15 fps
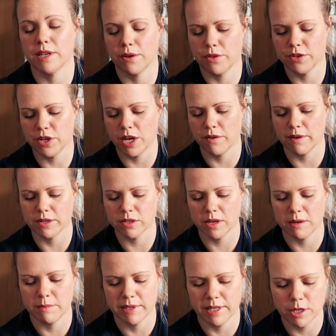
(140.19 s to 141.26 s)
so the turnaround
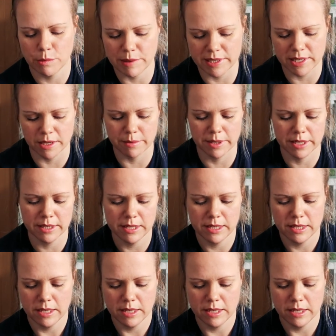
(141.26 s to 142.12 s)
time is a little bit slower,